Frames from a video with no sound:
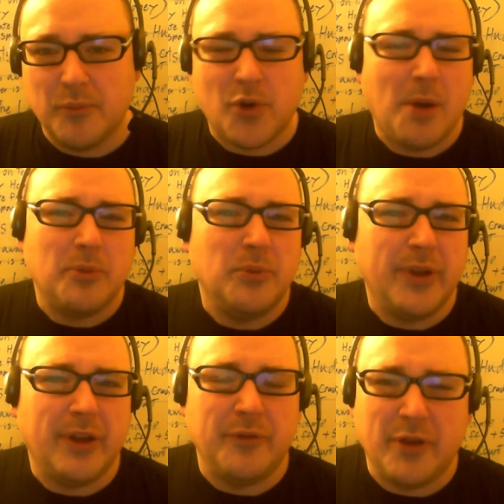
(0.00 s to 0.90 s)

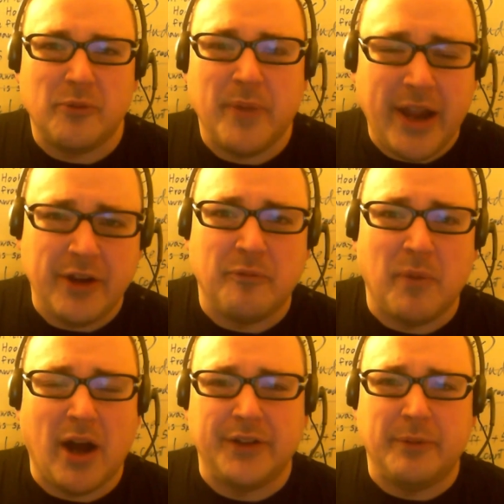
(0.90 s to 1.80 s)
probably have never made a
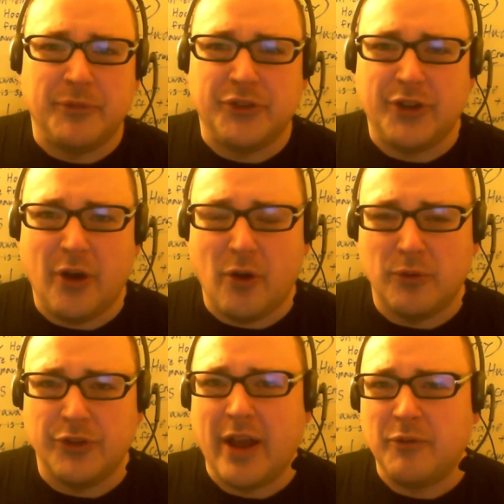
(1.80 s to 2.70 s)
mod
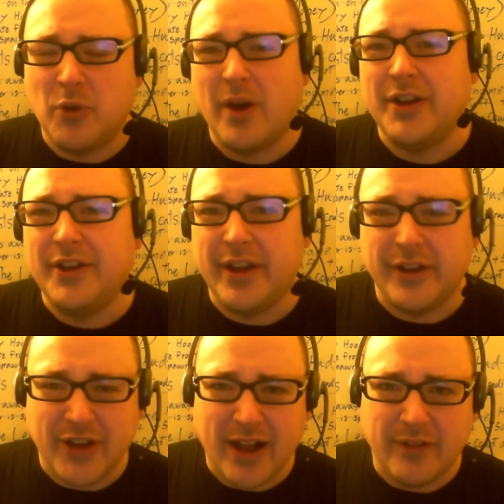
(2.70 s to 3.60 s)
themselves and have no idea
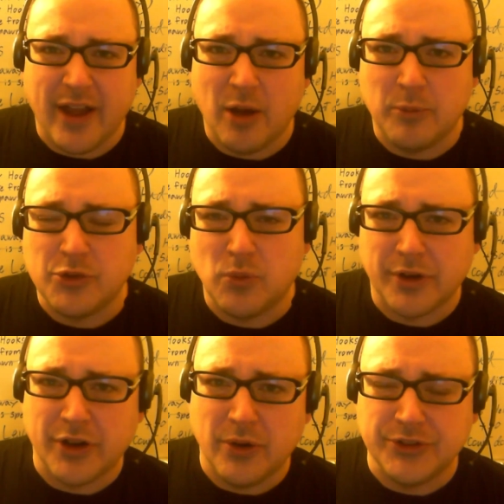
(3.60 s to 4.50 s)
exactly how much
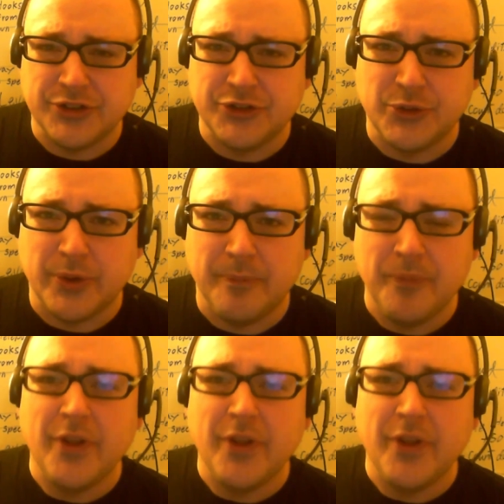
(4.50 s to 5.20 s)
work goes into it.